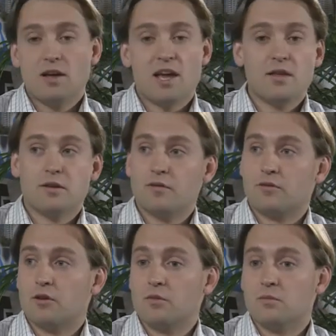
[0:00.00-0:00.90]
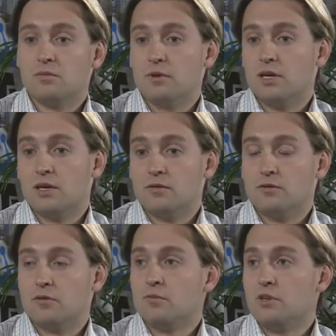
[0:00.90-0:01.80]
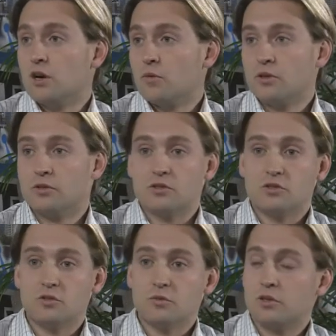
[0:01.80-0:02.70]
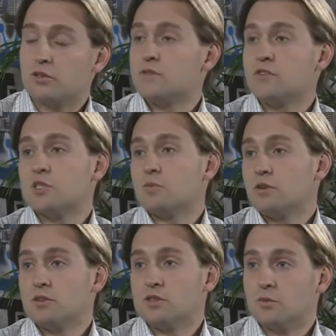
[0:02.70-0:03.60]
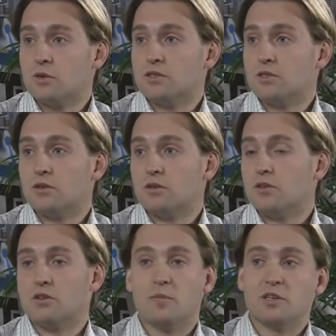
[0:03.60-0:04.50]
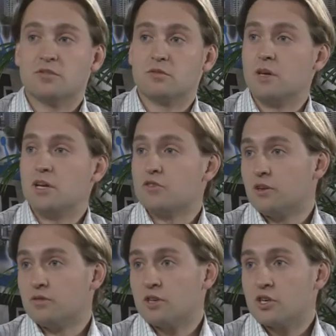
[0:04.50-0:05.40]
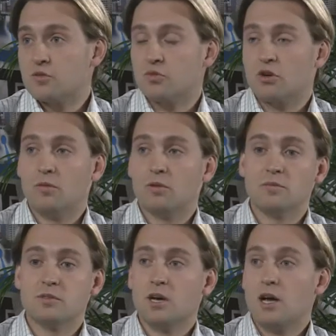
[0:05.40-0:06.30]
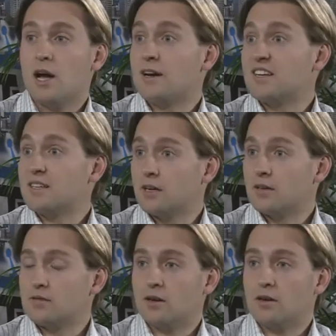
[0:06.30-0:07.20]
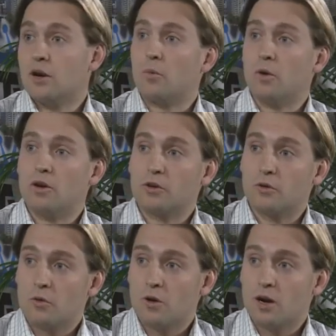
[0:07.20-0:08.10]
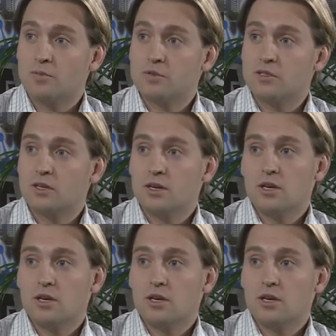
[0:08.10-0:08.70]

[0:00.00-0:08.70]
anything from, uh, from young realtors, new realtors, even experienced ones on, on topics from major foundation problems, how to detect uh, marijuana grow ops.